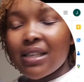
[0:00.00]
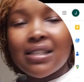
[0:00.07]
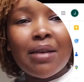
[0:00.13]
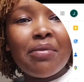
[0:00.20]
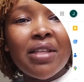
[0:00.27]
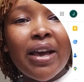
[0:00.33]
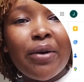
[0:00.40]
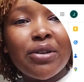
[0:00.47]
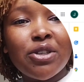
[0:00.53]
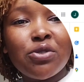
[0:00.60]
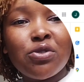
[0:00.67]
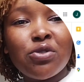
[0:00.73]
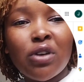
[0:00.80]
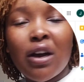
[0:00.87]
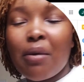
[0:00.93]
something I wanted
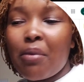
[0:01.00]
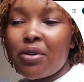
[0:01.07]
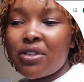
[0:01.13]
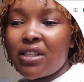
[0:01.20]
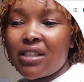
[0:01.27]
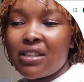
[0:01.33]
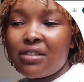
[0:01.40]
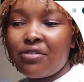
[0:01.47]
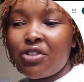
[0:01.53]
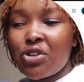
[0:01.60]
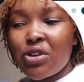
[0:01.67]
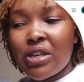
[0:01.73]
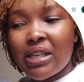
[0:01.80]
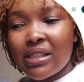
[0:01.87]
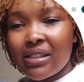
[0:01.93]
to talk about in this
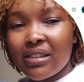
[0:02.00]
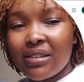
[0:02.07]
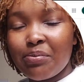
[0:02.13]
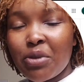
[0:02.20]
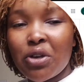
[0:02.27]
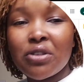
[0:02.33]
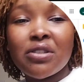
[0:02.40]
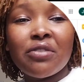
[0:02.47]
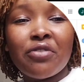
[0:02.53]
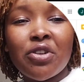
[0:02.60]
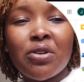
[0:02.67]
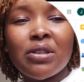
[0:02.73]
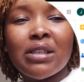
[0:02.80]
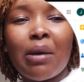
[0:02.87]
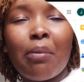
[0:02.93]
video is, because the
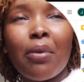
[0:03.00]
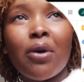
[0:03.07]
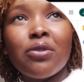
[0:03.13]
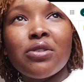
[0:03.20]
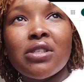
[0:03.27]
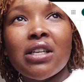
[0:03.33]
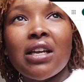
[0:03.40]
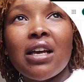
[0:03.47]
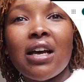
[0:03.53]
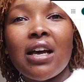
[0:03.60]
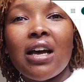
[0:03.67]
video is about